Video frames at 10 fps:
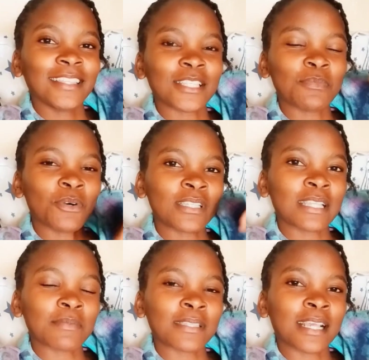the small
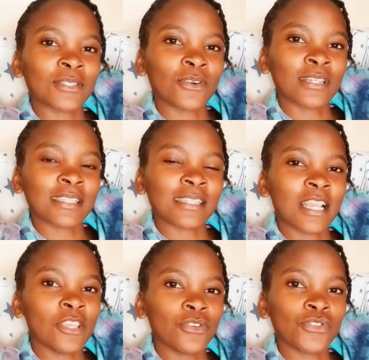steps that God is
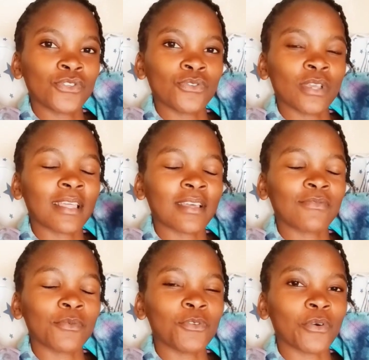telling you to do, either
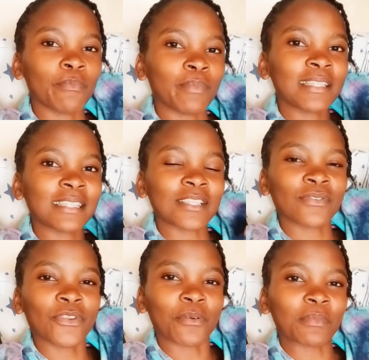for your
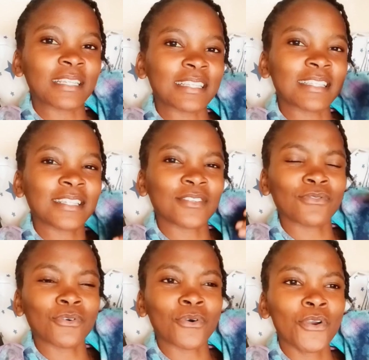business, for your ministry,
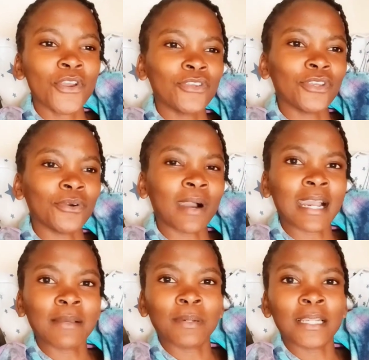for your
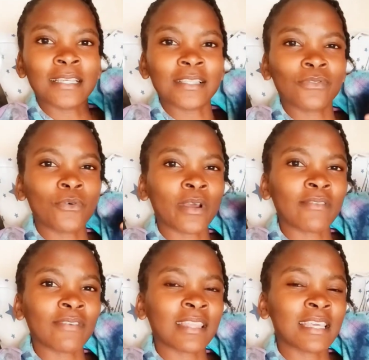workplace, for
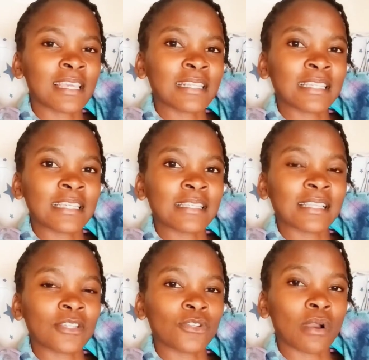whatever thing it
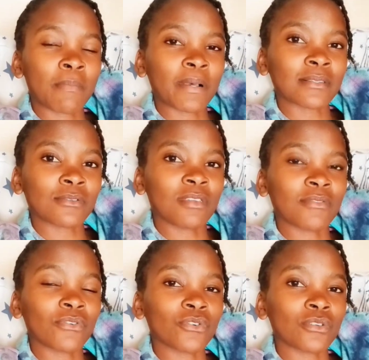is that you are
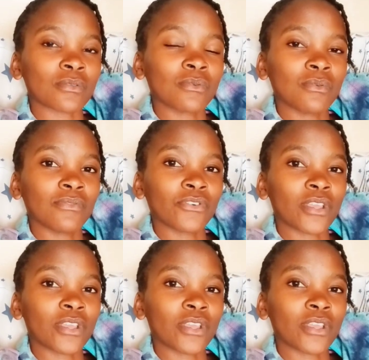pursuing, for your school, for your